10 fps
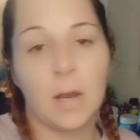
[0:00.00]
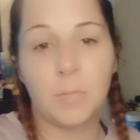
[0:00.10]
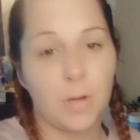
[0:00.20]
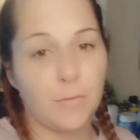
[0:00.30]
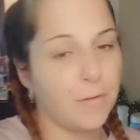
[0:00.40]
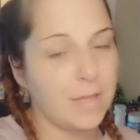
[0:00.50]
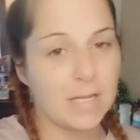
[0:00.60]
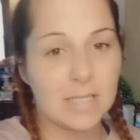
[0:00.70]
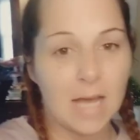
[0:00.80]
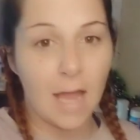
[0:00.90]
And then I'm good
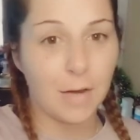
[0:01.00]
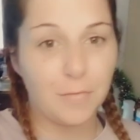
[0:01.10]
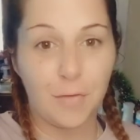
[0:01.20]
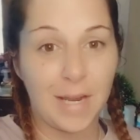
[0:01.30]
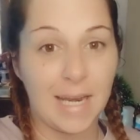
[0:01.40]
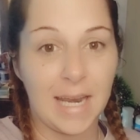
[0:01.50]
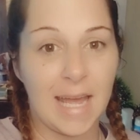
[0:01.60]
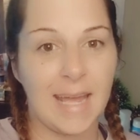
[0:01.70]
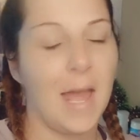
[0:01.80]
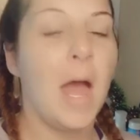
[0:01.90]
for the entire
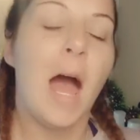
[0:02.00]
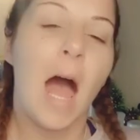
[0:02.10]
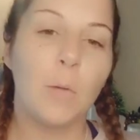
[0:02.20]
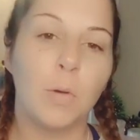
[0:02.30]
friggin' day.